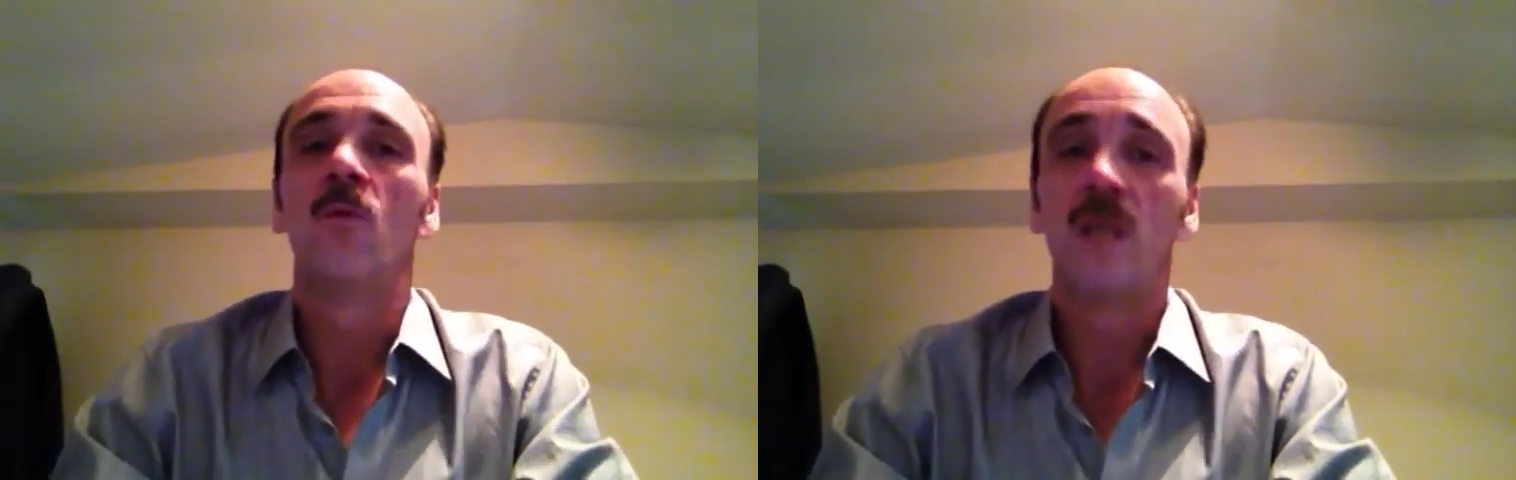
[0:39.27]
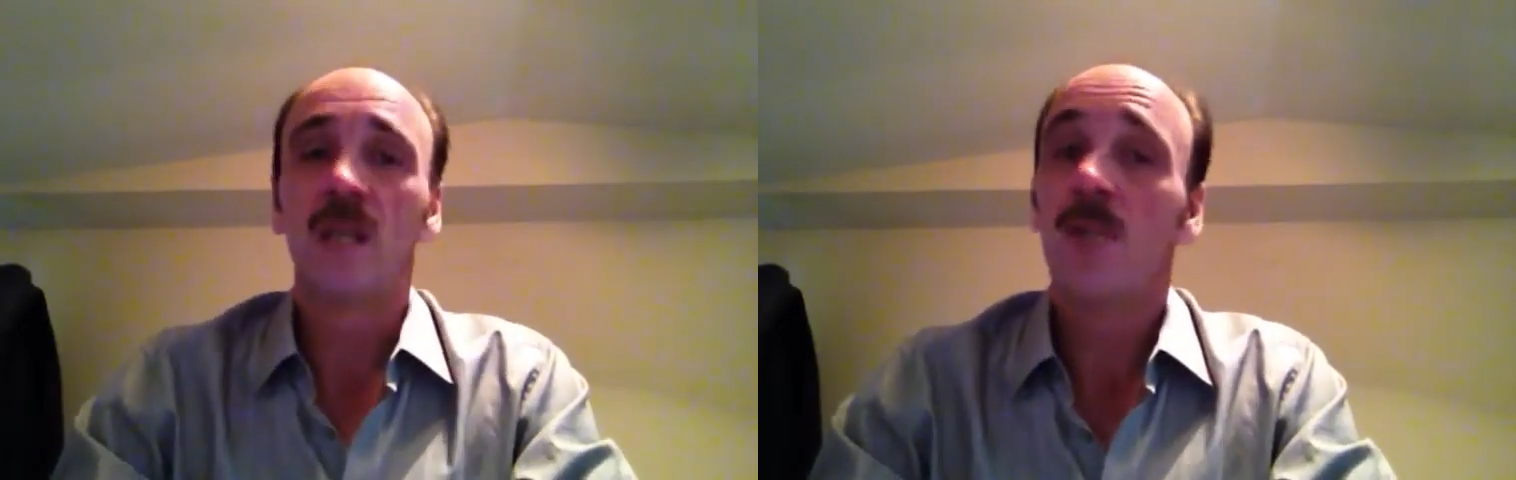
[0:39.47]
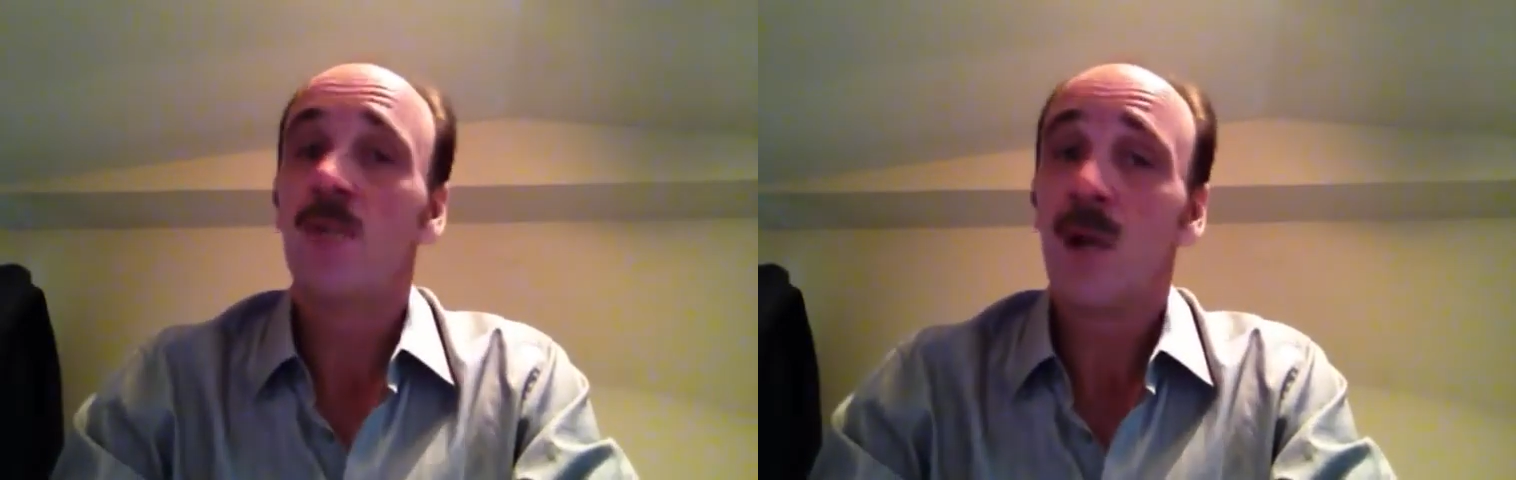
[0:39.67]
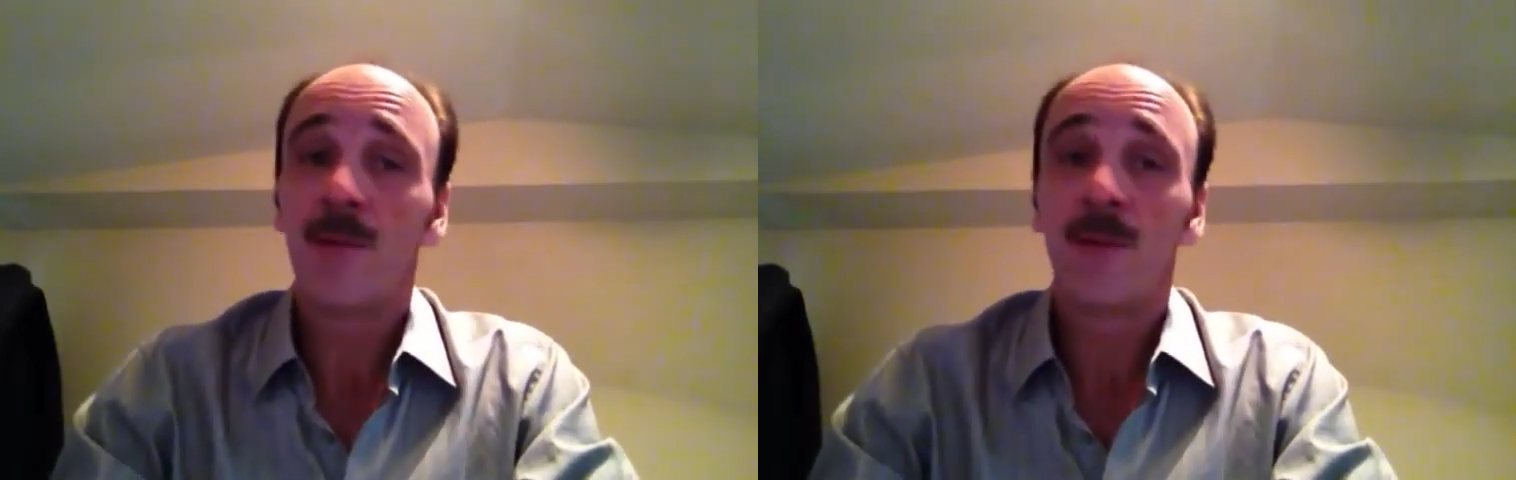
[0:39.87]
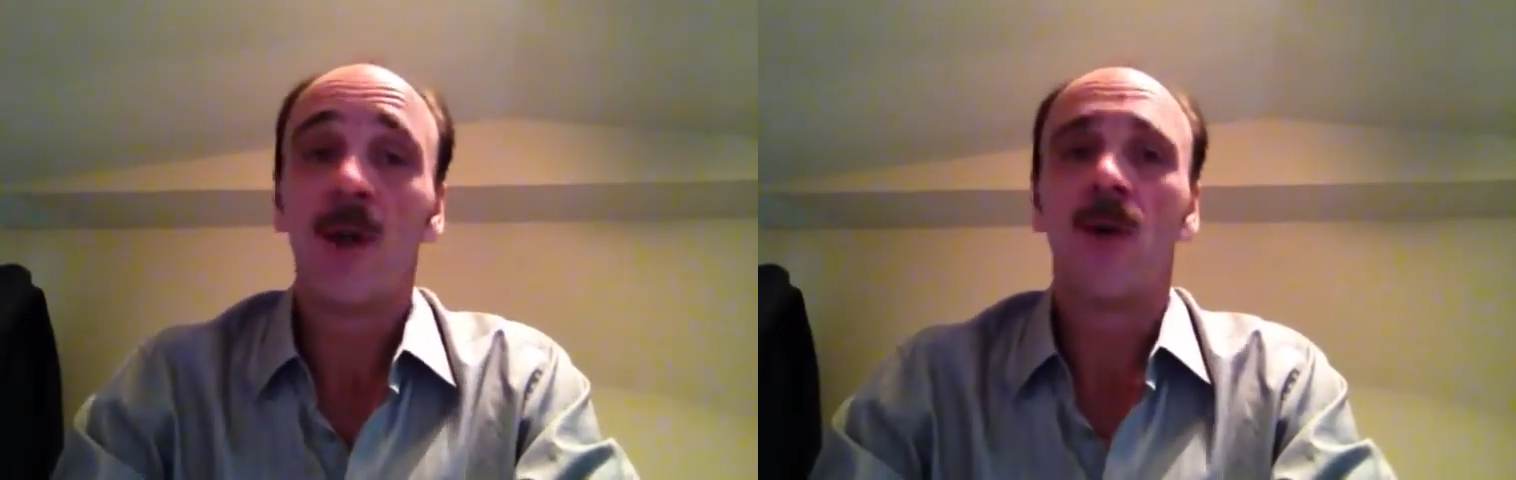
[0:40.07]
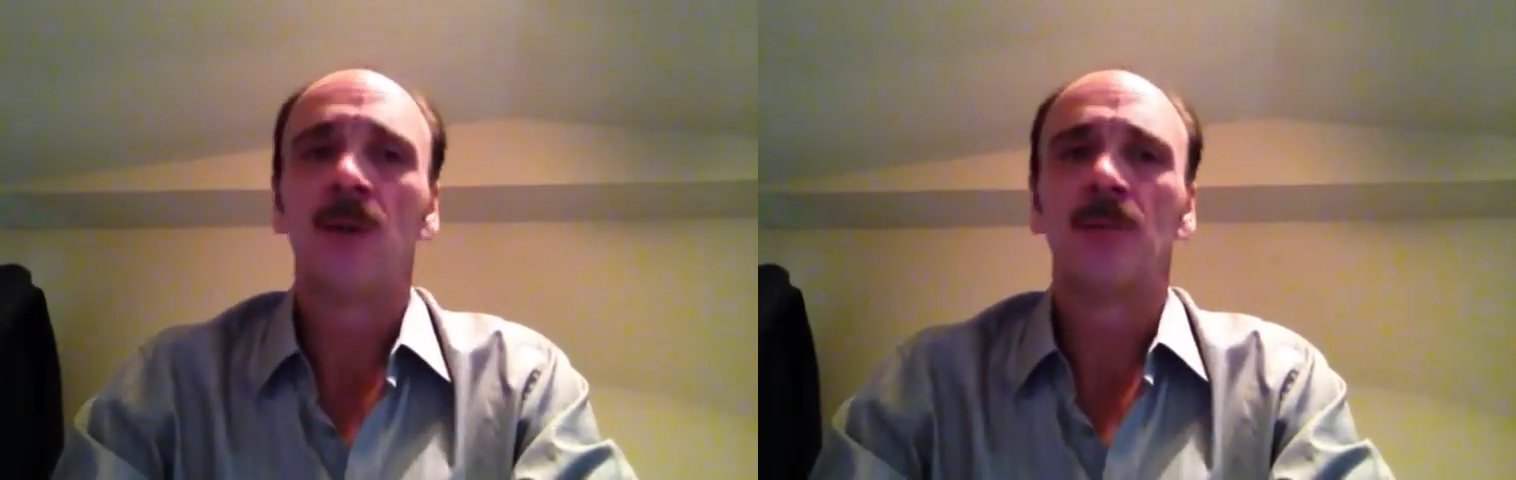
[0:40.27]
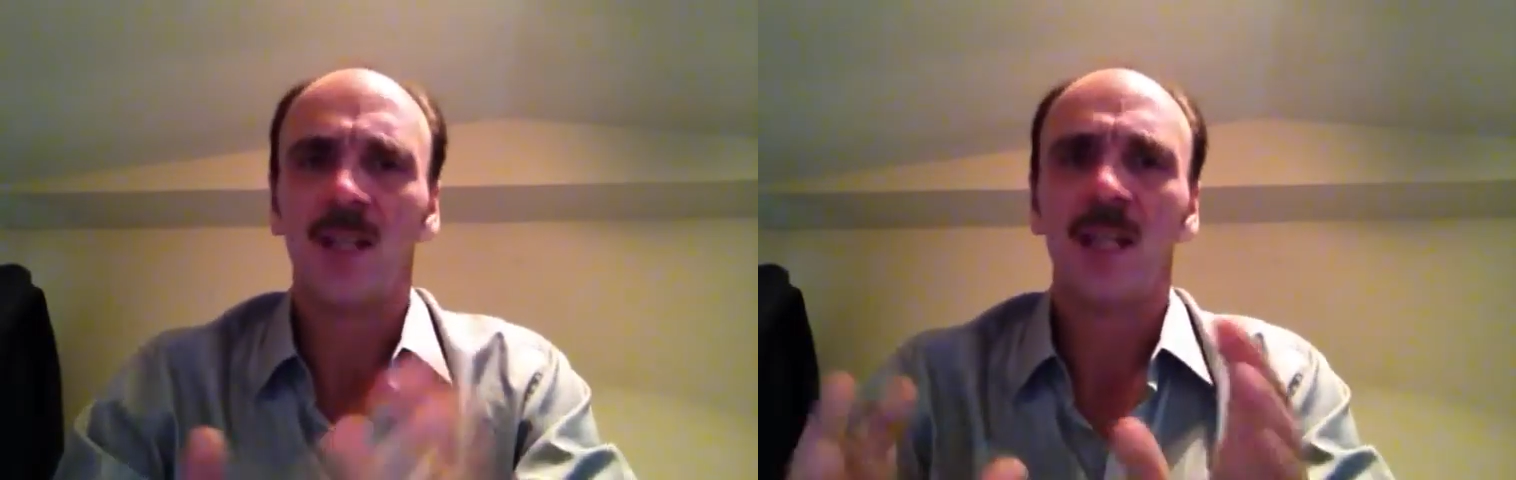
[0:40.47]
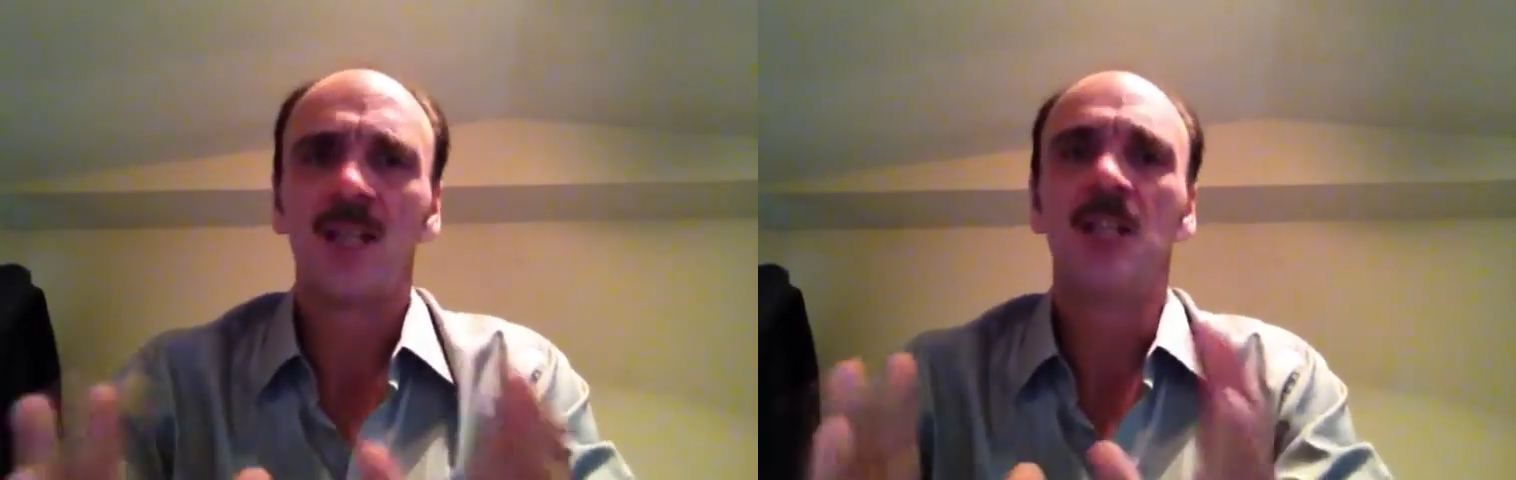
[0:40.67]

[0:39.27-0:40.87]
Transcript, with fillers: weekly webinar that